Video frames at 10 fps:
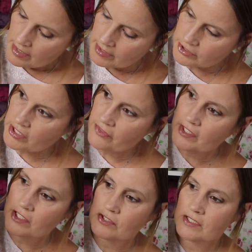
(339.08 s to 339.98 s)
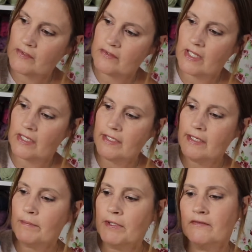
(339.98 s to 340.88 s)
and I think it just gives it a
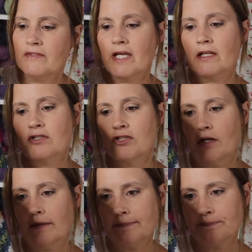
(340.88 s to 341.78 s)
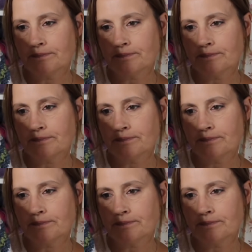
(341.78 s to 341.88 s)
little bit of texture.